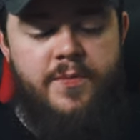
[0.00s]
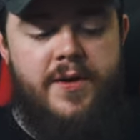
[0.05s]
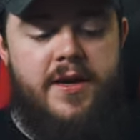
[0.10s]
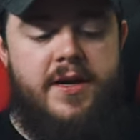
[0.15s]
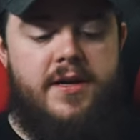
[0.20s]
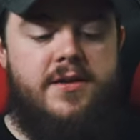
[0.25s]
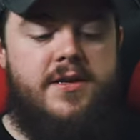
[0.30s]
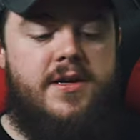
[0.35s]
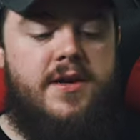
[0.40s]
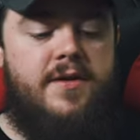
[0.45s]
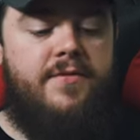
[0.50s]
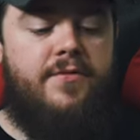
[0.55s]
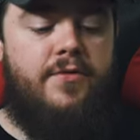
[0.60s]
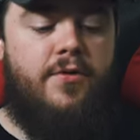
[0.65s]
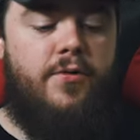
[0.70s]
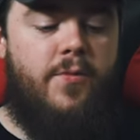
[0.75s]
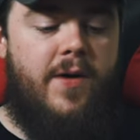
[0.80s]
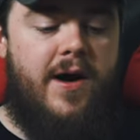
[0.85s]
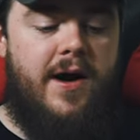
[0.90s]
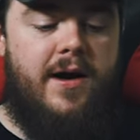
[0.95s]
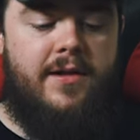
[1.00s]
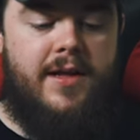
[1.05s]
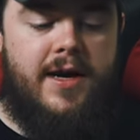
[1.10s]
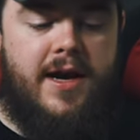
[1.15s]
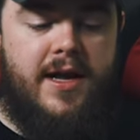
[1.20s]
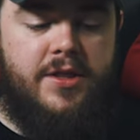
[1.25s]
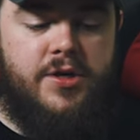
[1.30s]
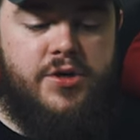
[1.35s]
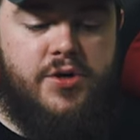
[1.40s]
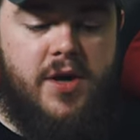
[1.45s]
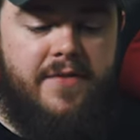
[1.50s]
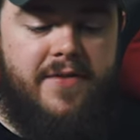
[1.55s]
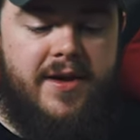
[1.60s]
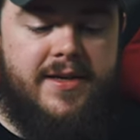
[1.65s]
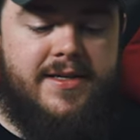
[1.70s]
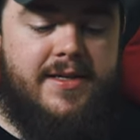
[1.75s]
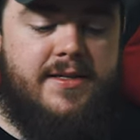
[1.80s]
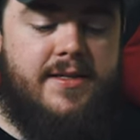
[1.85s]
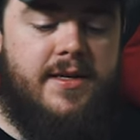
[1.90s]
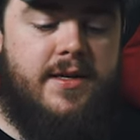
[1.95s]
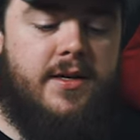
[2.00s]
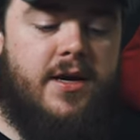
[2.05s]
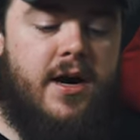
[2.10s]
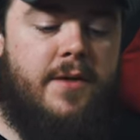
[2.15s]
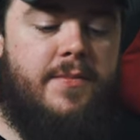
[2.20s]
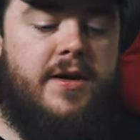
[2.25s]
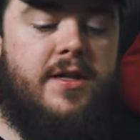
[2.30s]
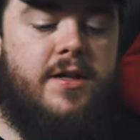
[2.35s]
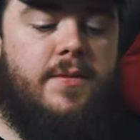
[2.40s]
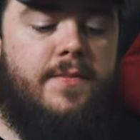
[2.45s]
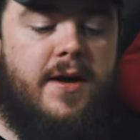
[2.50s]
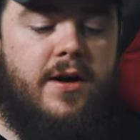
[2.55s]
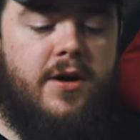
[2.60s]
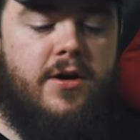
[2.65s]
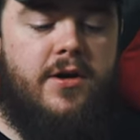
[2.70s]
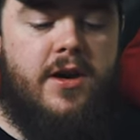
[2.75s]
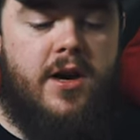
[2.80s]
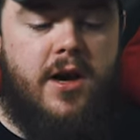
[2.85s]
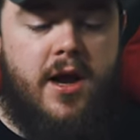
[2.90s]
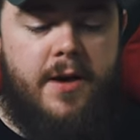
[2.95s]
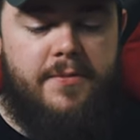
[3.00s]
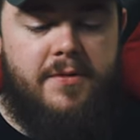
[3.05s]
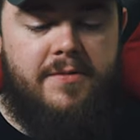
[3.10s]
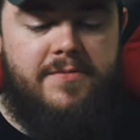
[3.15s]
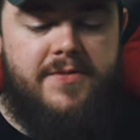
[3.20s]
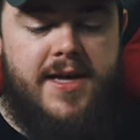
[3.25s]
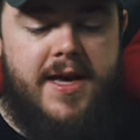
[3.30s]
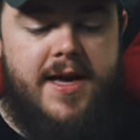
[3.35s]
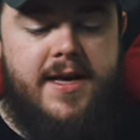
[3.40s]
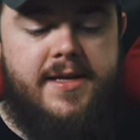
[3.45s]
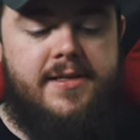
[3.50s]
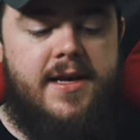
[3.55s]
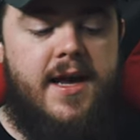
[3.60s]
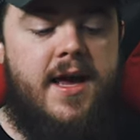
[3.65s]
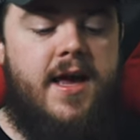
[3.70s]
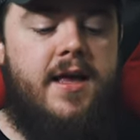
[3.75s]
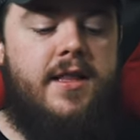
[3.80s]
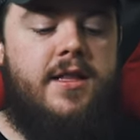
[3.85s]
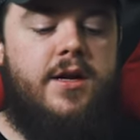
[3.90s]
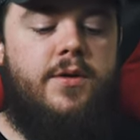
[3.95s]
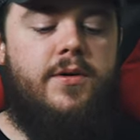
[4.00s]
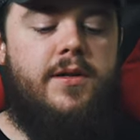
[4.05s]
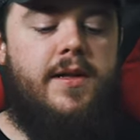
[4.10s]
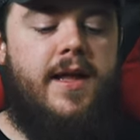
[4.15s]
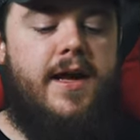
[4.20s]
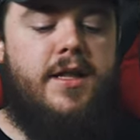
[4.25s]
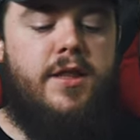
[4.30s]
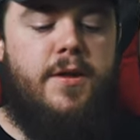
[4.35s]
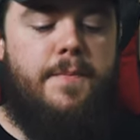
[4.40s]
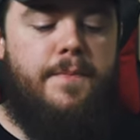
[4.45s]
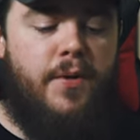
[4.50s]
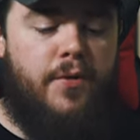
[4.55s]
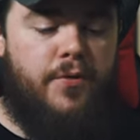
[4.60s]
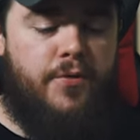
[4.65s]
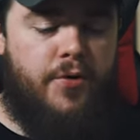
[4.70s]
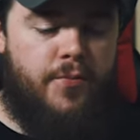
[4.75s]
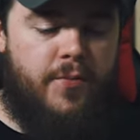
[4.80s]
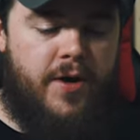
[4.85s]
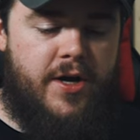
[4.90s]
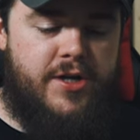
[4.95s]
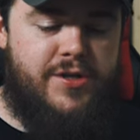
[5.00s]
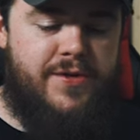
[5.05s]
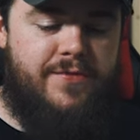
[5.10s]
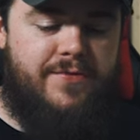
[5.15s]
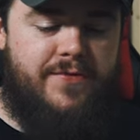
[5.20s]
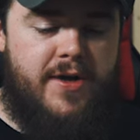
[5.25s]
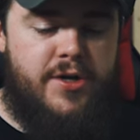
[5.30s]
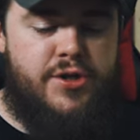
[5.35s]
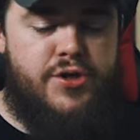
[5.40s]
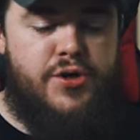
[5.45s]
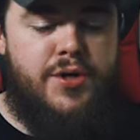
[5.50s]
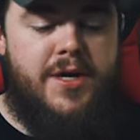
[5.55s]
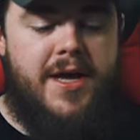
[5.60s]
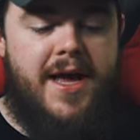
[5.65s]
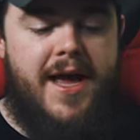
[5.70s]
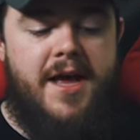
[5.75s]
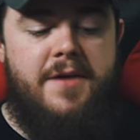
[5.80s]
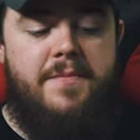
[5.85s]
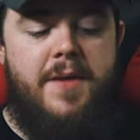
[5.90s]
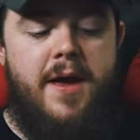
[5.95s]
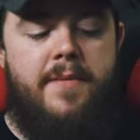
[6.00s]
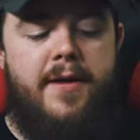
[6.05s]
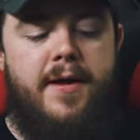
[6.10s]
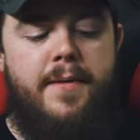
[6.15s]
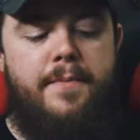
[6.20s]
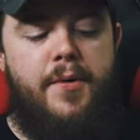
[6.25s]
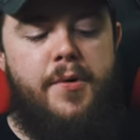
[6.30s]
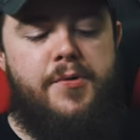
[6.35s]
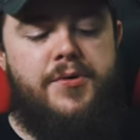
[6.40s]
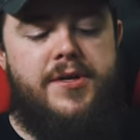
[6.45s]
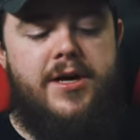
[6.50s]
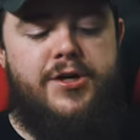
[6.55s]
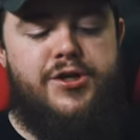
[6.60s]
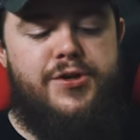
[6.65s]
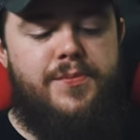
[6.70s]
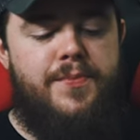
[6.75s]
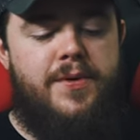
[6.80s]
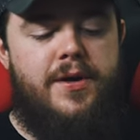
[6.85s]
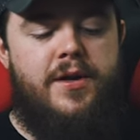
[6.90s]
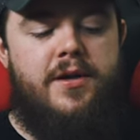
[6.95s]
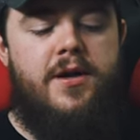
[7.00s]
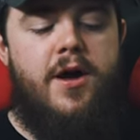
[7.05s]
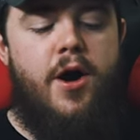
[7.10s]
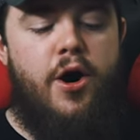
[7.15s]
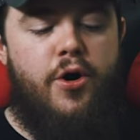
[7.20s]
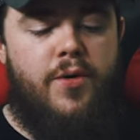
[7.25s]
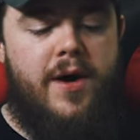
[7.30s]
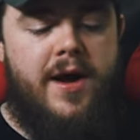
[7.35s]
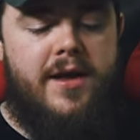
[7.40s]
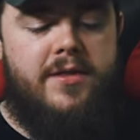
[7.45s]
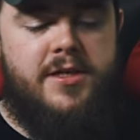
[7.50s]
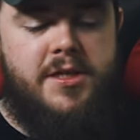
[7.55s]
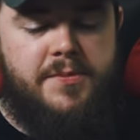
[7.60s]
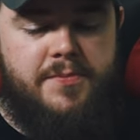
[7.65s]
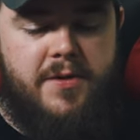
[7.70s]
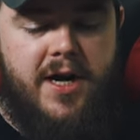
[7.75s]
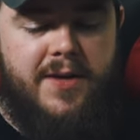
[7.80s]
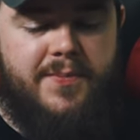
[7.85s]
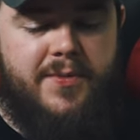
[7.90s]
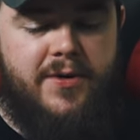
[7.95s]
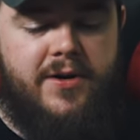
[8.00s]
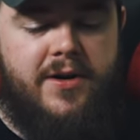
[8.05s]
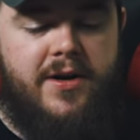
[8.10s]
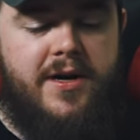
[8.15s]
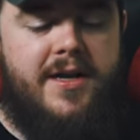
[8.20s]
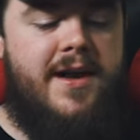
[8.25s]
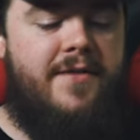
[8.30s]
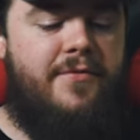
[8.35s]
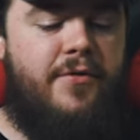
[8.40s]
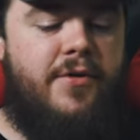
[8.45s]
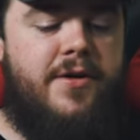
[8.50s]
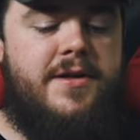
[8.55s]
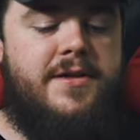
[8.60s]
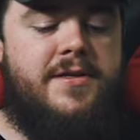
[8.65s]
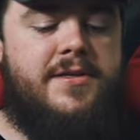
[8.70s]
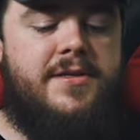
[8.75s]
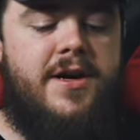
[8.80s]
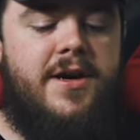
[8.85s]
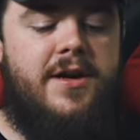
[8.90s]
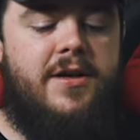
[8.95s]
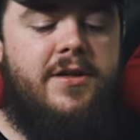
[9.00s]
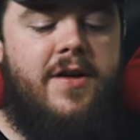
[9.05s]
I'll be content for a while. I got the Trayvax Ascent coming in the mail in a couple of days and I would like the Boulder watch you featured and maybe a bolt action pin. Oh, and the spry bar. It never ends.